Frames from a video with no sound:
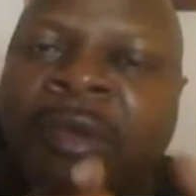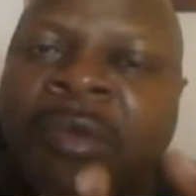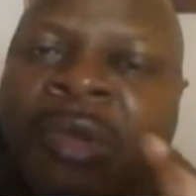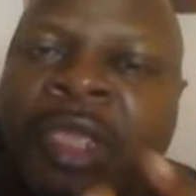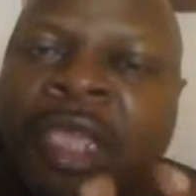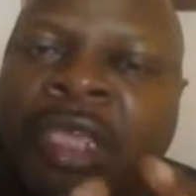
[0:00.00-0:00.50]
with
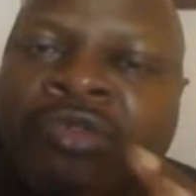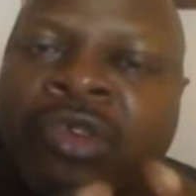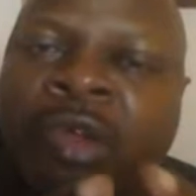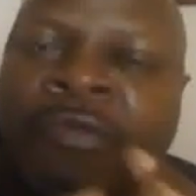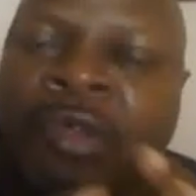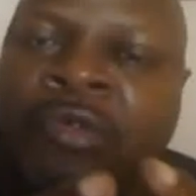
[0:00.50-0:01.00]
the history
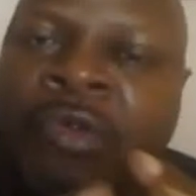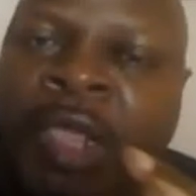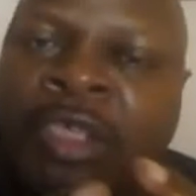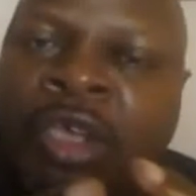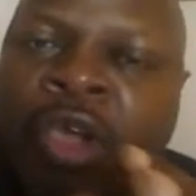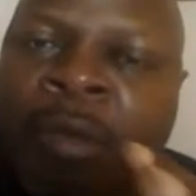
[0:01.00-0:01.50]
of the
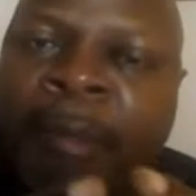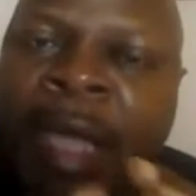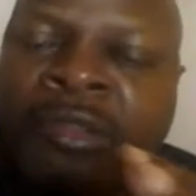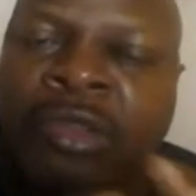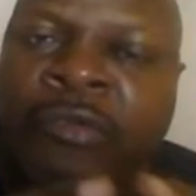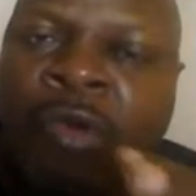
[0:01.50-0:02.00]
great
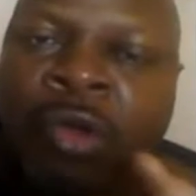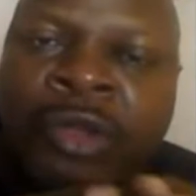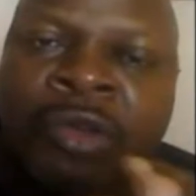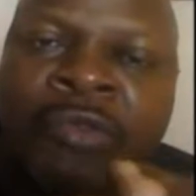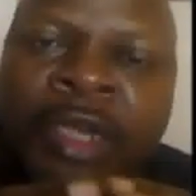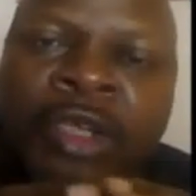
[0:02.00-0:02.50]
comebacks, of all the
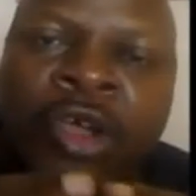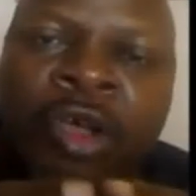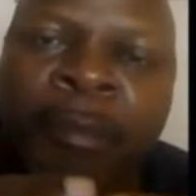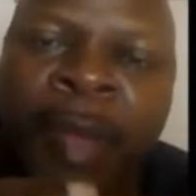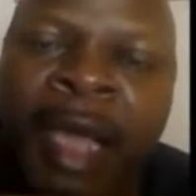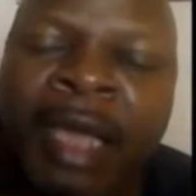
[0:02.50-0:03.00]
great
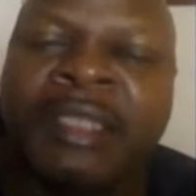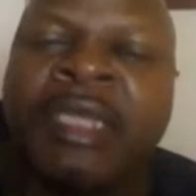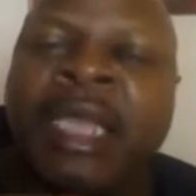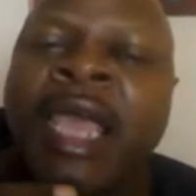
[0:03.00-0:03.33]
comebacks,